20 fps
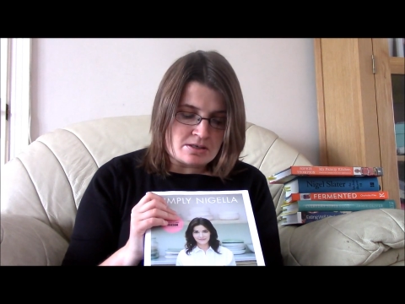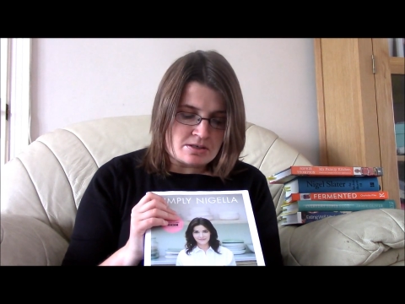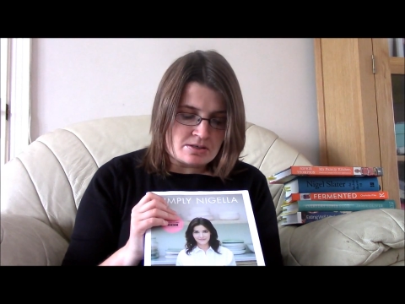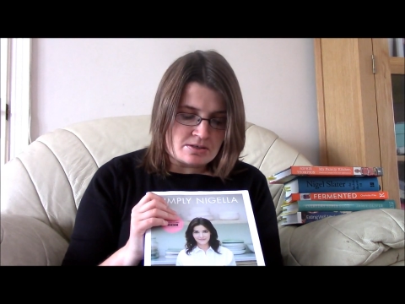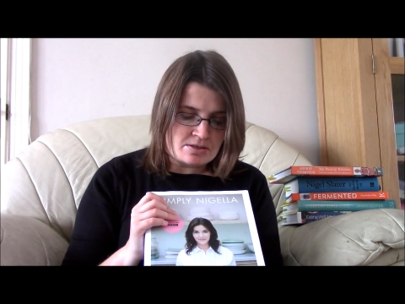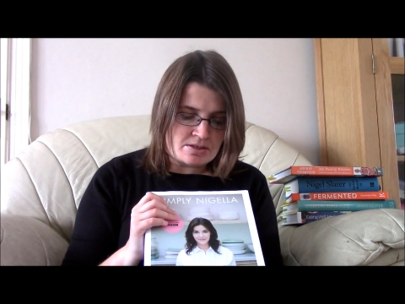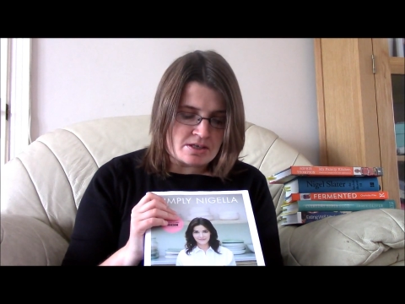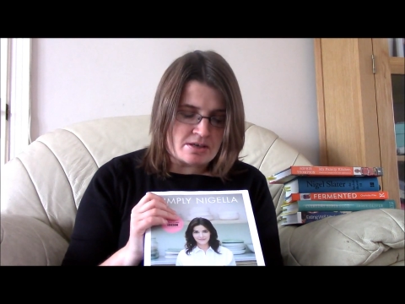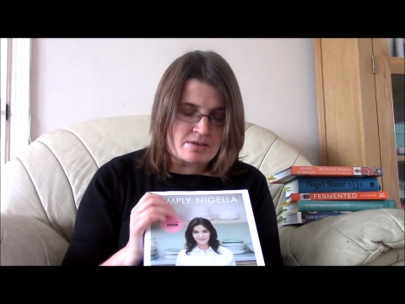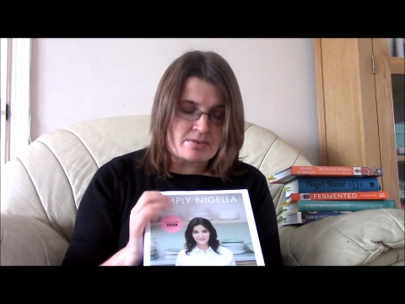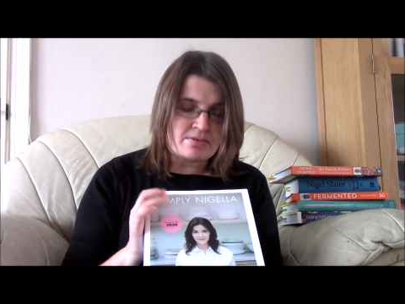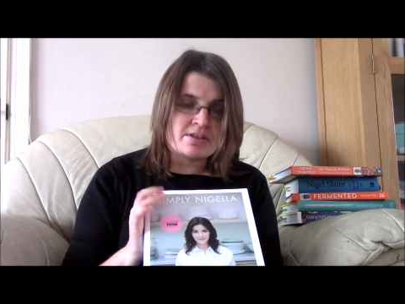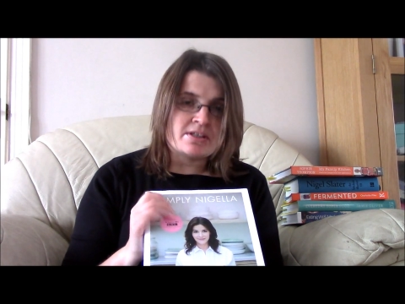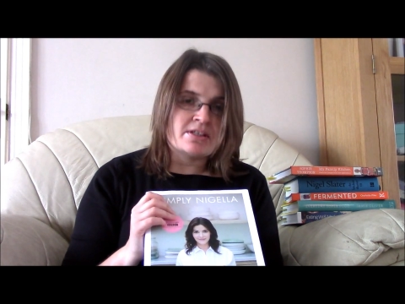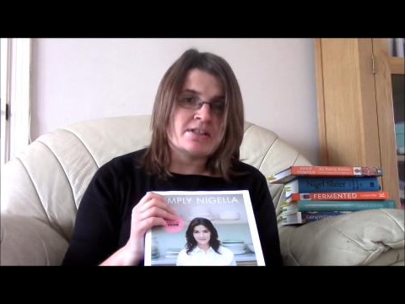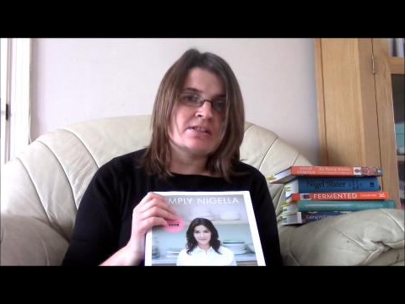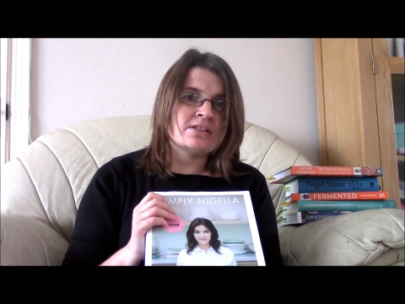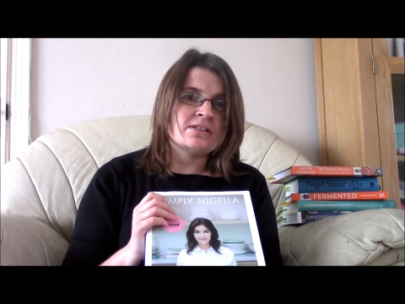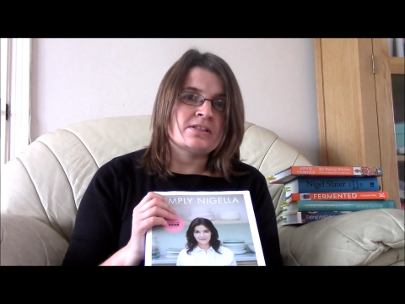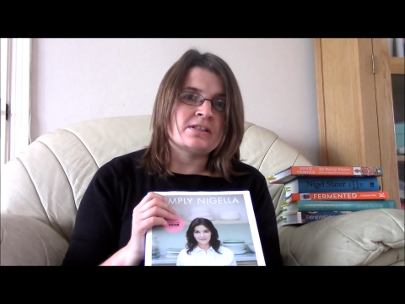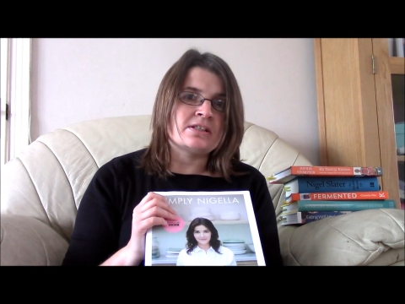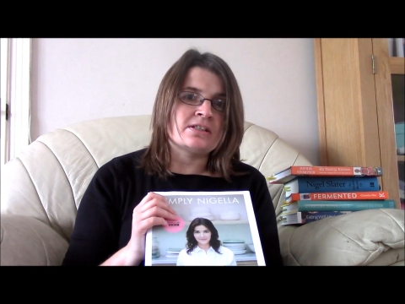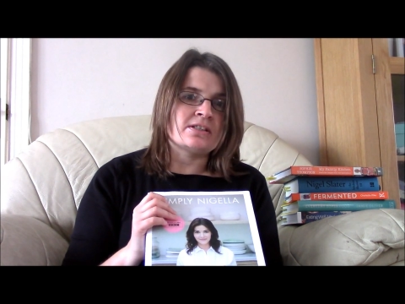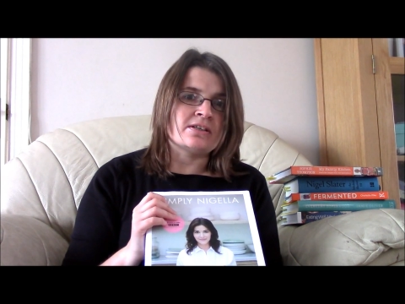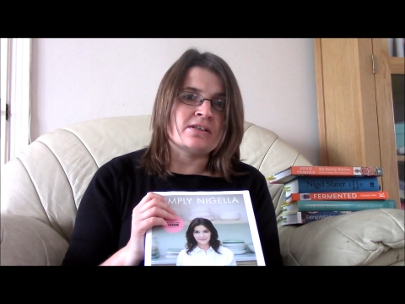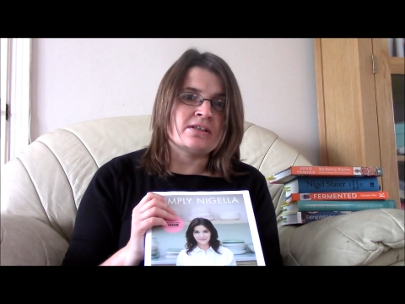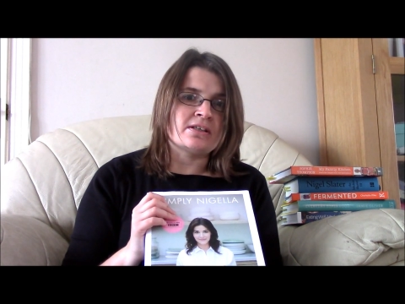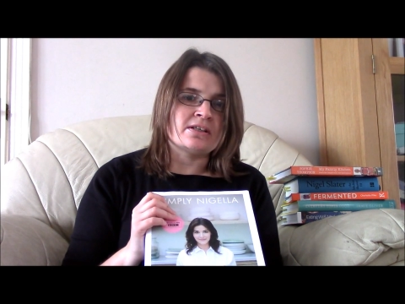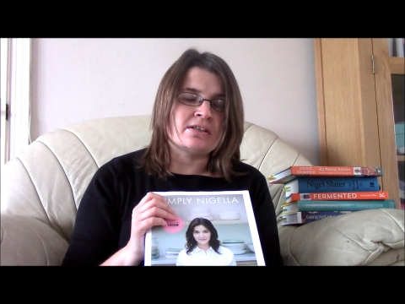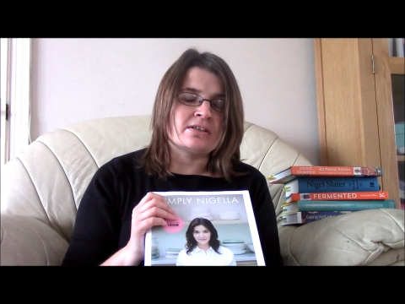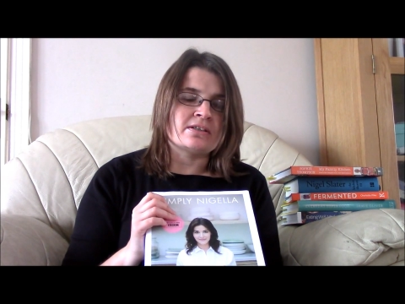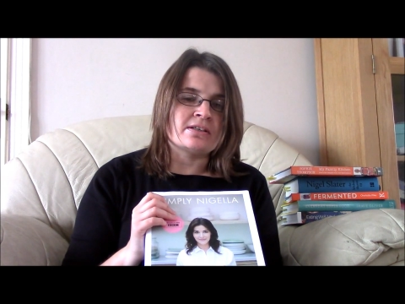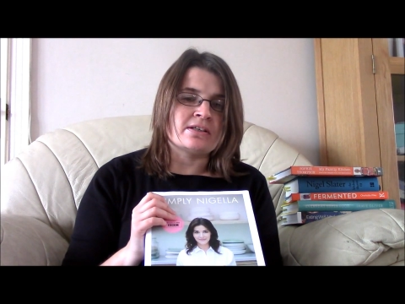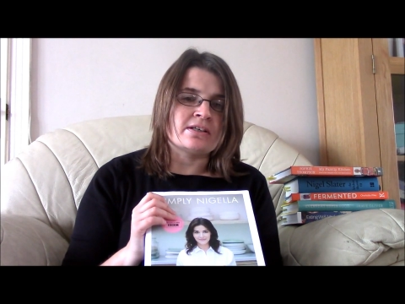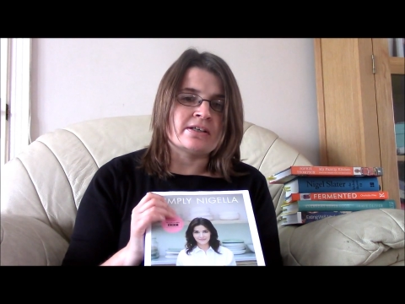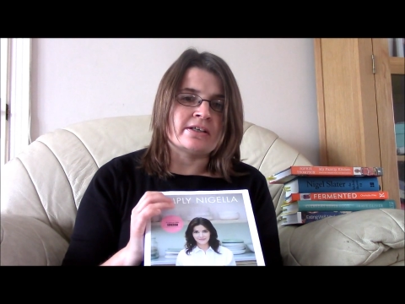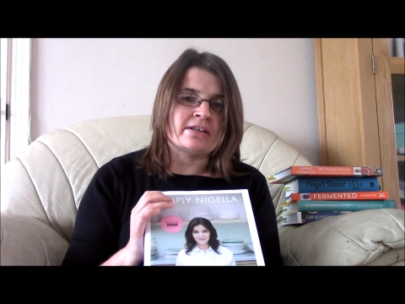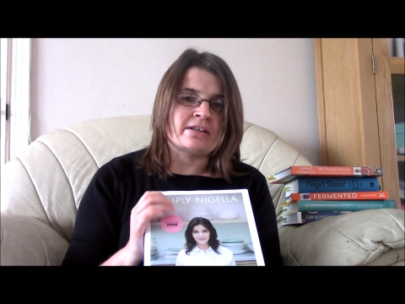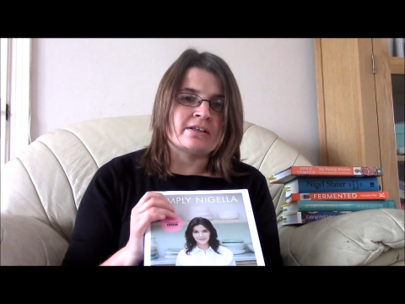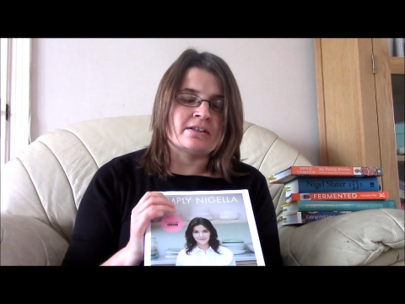So this is designed into
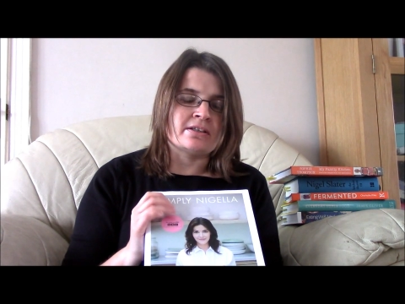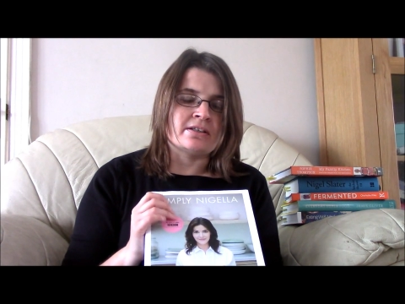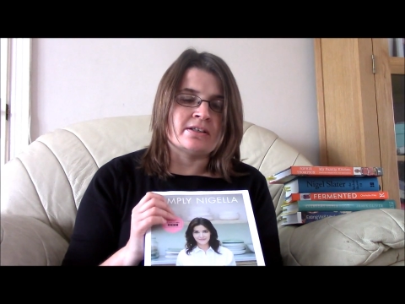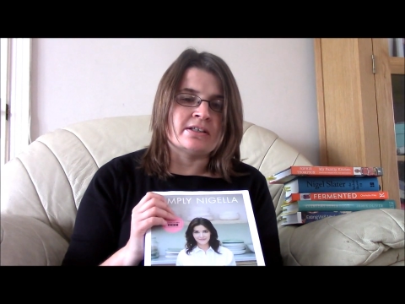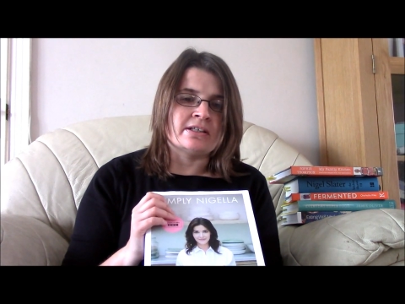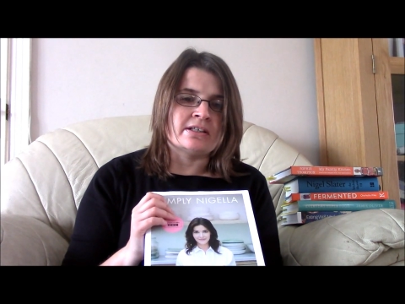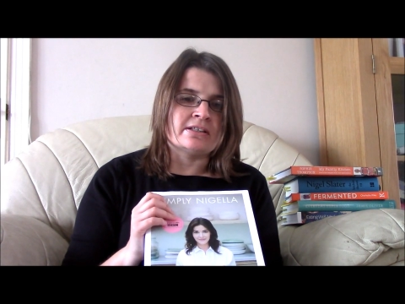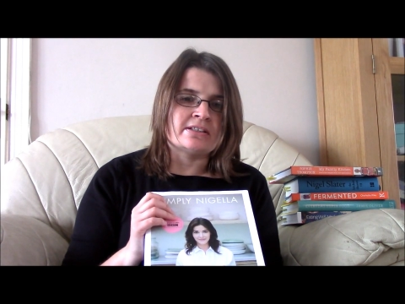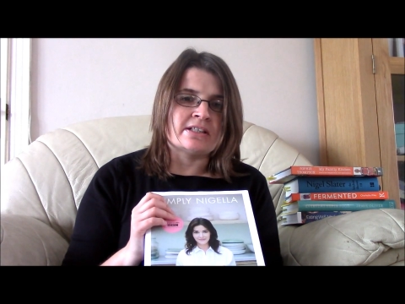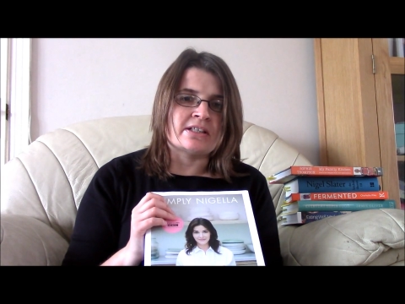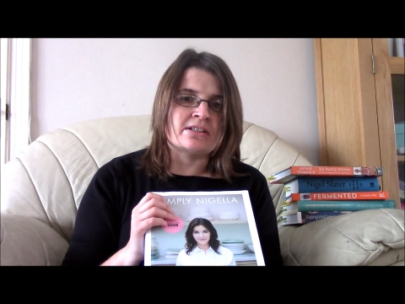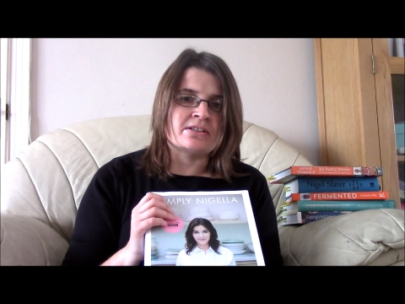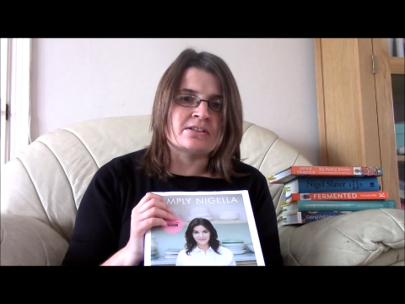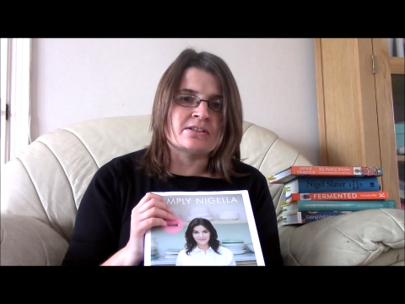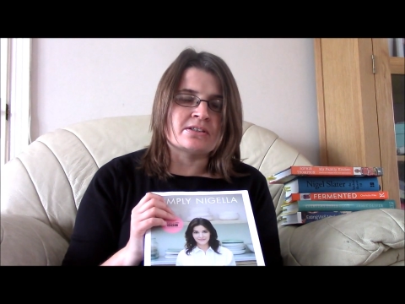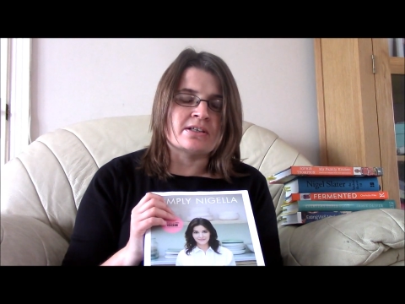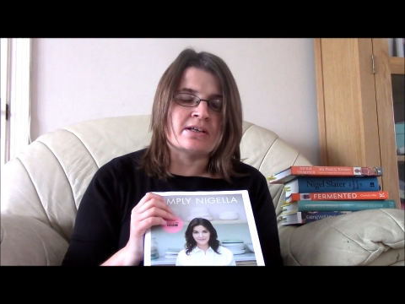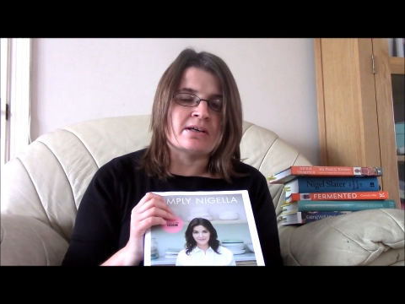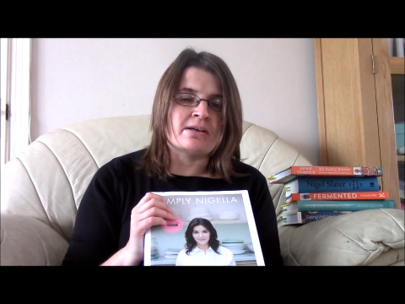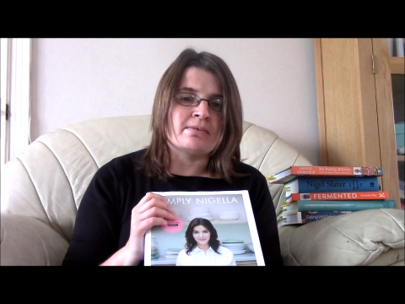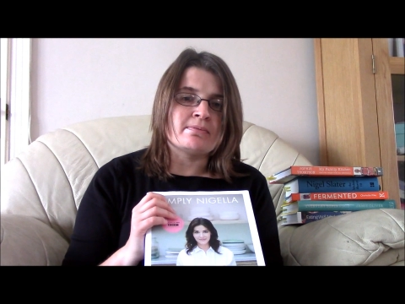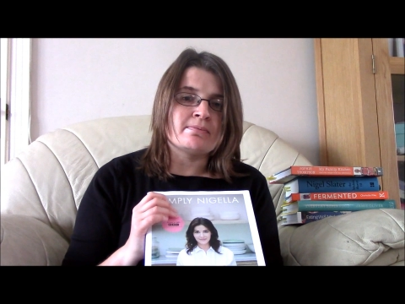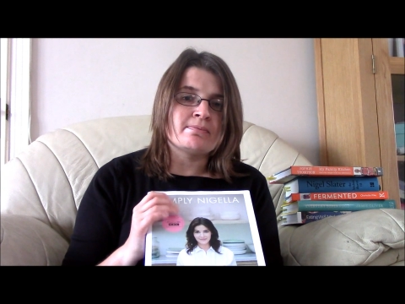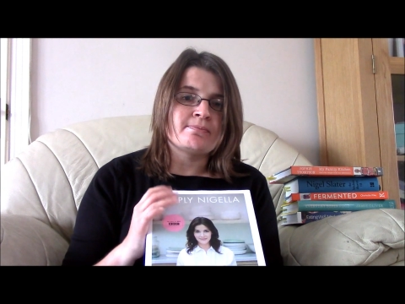like sections like